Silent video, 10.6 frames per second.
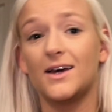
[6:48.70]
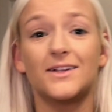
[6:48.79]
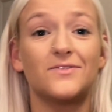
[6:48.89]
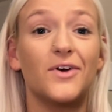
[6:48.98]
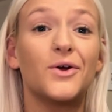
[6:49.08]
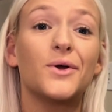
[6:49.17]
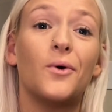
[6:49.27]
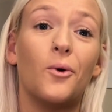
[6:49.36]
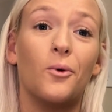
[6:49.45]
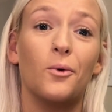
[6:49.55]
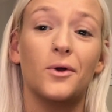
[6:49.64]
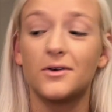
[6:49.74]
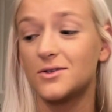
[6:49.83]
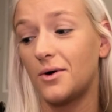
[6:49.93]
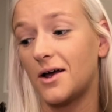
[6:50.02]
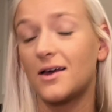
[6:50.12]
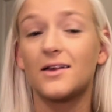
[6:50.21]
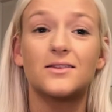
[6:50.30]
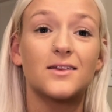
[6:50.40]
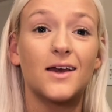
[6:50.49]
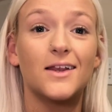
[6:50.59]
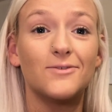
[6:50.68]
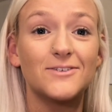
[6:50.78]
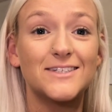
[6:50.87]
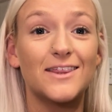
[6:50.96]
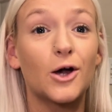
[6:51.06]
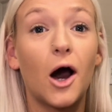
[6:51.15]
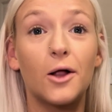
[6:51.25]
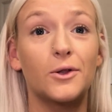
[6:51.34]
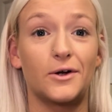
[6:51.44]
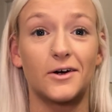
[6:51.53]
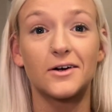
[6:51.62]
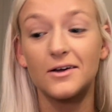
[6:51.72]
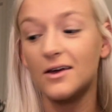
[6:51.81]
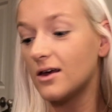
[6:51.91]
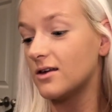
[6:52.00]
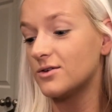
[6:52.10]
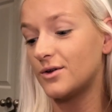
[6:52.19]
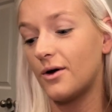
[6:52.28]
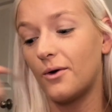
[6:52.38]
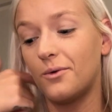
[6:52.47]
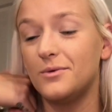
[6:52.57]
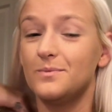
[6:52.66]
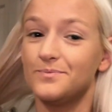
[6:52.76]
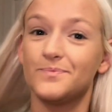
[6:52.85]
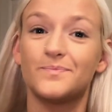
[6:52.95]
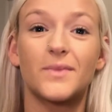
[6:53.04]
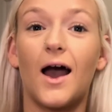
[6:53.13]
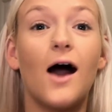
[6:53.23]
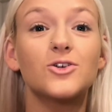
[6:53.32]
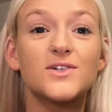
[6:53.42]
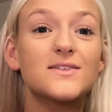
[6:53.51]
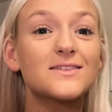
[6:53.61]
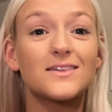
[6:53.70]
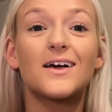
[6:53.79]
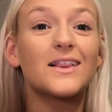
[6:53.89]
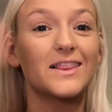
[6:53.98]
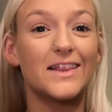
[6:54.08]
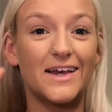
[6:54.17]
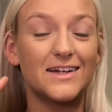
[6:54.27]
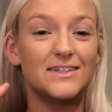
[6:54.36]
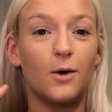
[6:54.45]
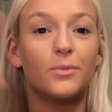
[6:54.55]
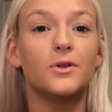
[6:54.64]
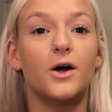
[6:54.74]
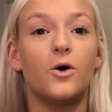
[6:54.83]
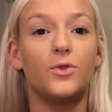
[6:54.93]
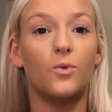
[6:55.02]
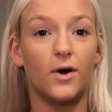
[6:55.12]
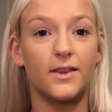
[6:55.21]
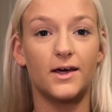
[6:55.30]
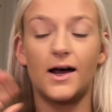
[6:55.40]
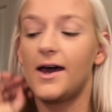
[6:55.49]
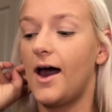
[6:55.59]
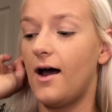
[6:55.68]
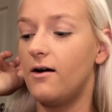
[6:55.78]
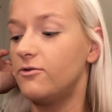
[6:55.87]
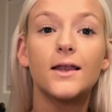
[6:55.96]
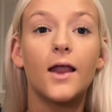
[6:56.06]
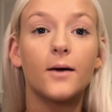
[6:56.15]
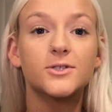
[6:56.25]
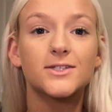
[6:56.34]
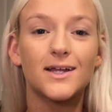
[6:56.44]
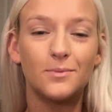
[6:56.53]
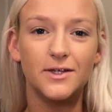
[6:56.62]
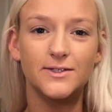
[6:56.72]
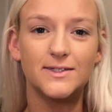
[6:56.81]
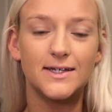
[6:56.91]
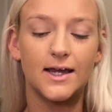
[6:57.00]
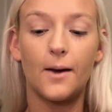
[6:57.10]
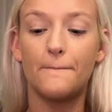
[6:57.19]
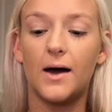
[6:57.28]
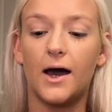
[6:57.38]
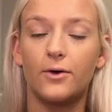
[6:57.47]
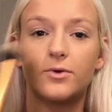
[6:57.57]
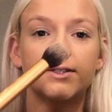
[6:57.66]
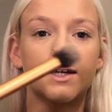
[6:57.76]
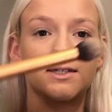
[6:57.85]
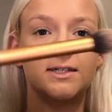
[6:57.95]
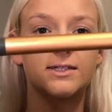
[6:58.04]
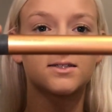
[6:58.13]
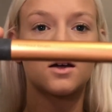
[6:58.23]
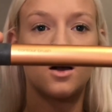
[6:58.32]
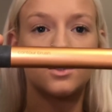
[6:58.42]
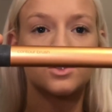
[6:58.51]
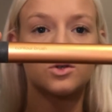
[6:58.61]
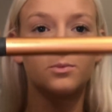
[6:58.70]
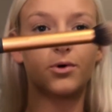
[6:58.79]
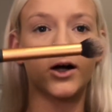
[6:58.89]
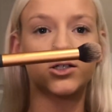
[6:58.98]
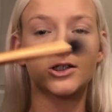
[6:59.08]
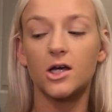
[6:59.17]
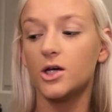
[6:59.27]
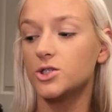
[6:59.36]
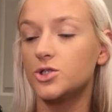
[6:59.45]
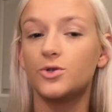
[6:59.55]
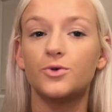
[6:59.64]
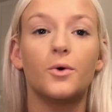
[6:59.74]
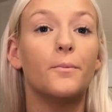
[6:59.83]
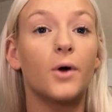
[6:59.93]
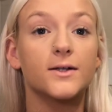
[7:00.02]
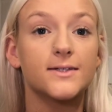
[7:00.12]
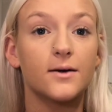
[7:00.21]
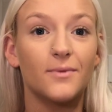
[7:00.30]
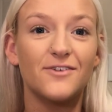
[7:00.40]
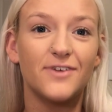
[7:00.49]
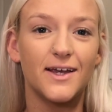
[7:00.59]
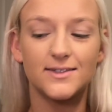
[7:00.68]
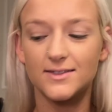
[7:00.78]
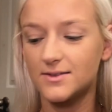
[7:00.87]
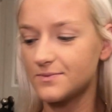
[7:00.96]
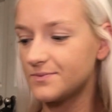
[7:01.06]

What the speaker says: It's very old, so I can't even see the color. So I'll just link it down below, the one that I have. Now I'm just gonna be using my Real Techniques contour brush to bronze up my face.